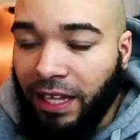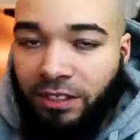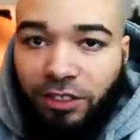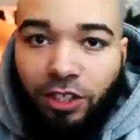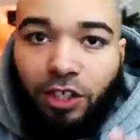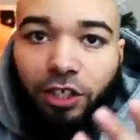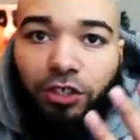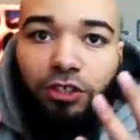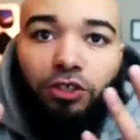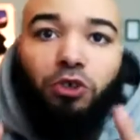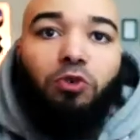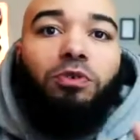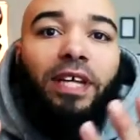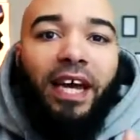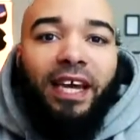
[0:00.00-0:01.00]
I took
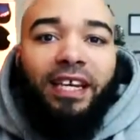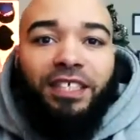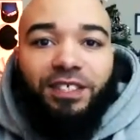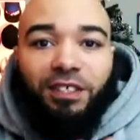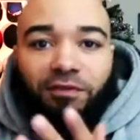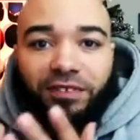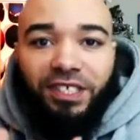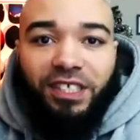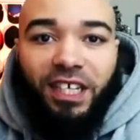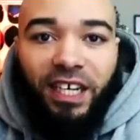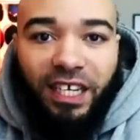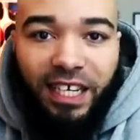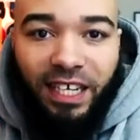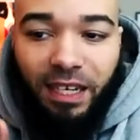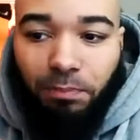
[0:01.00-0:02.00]
2 days of
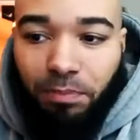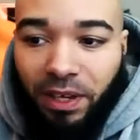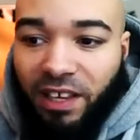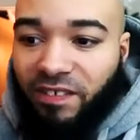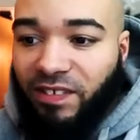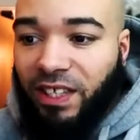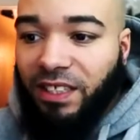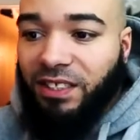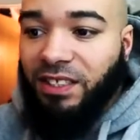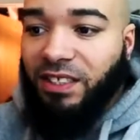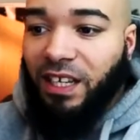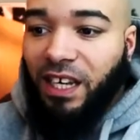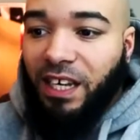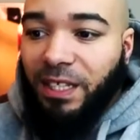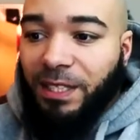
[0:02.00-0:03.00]
studying the
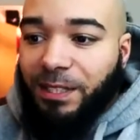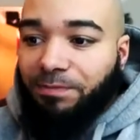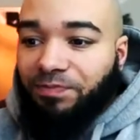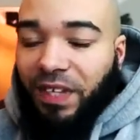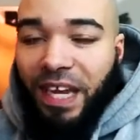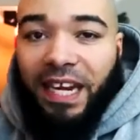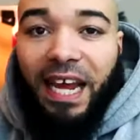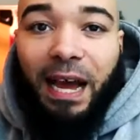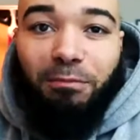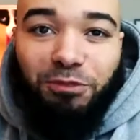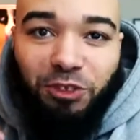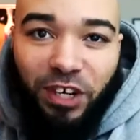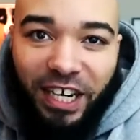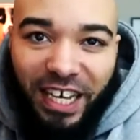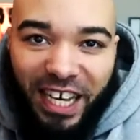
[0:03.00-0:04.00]
pivots, and now I'm
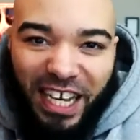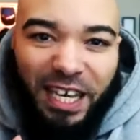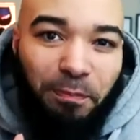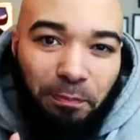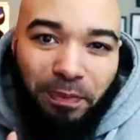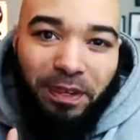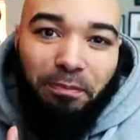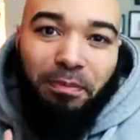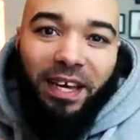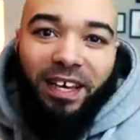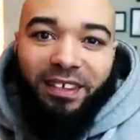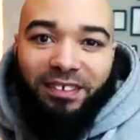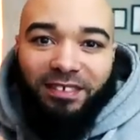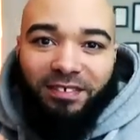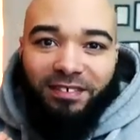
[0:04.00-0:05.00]
trying to
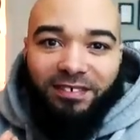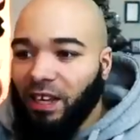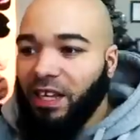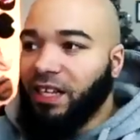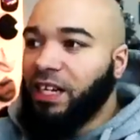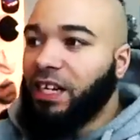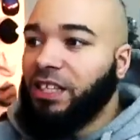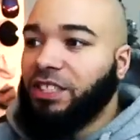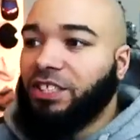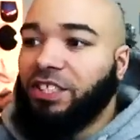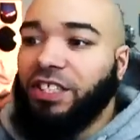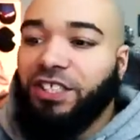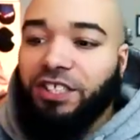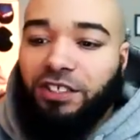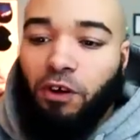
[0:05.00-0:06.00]
implement.
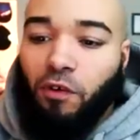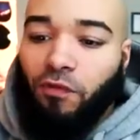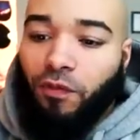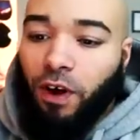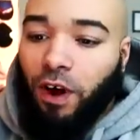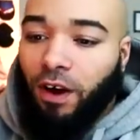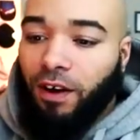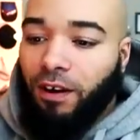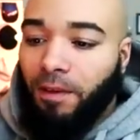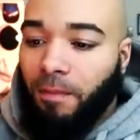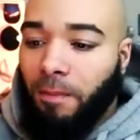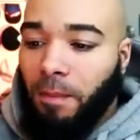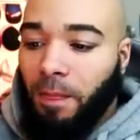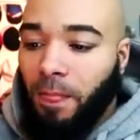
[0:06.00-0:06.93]
Just so far,